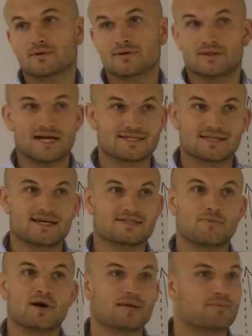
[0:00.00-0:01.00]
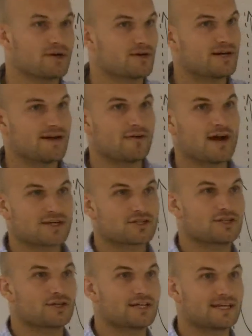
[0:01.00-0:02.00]
less and less money, but you're never actually
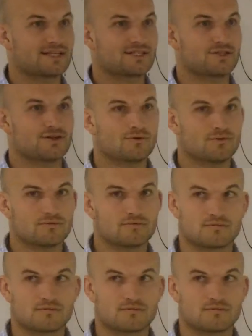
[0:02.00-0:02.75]
going to get to